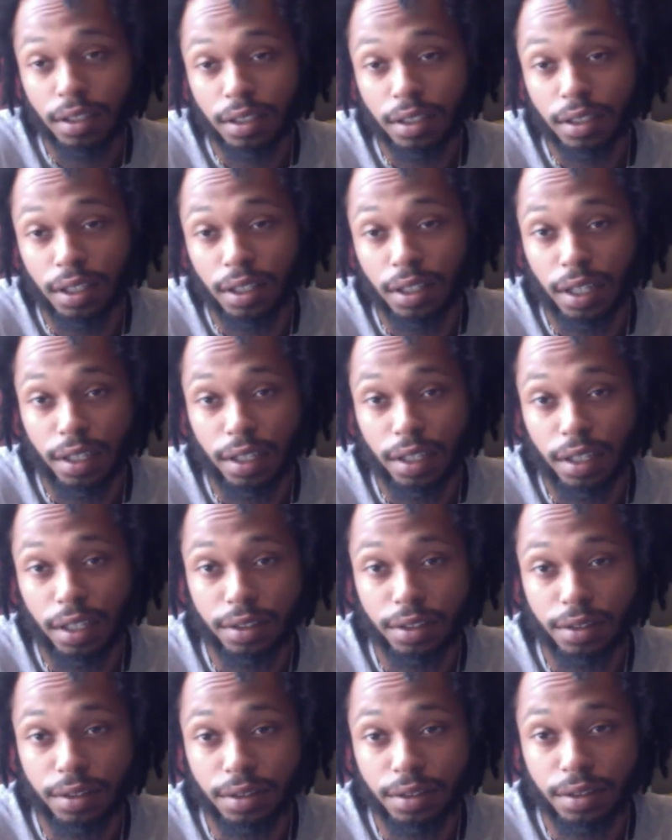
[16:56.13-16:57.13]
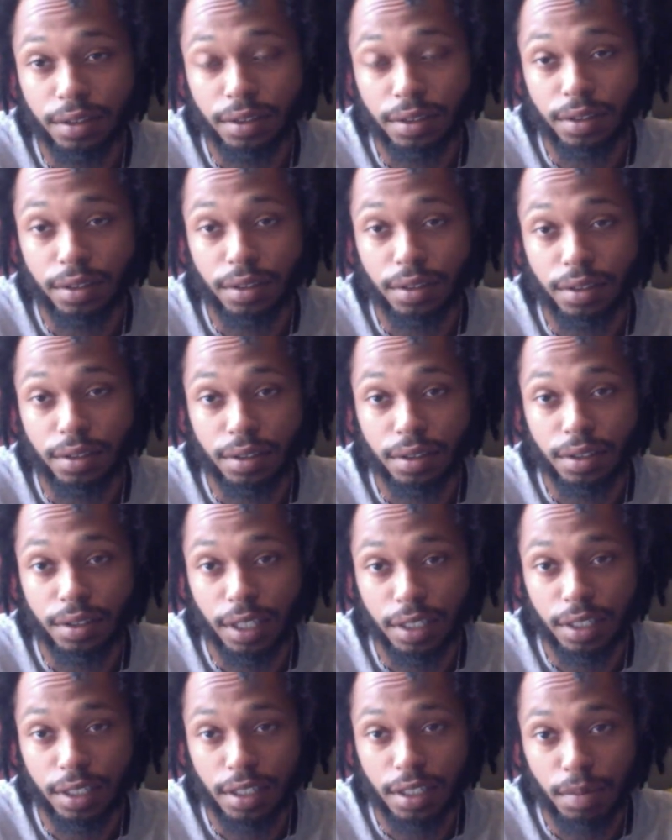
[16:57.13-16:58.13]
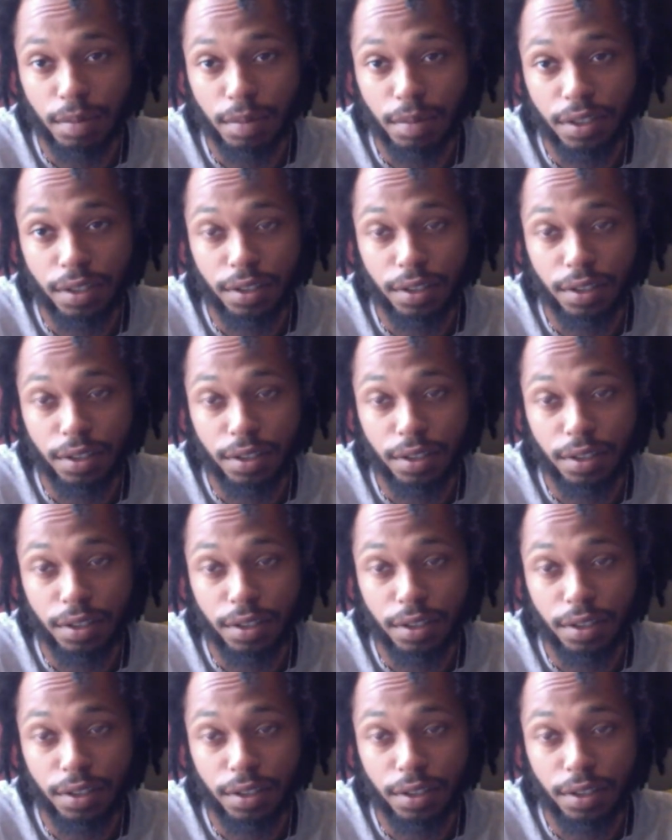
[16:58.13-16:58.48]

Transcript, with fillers: then accept it.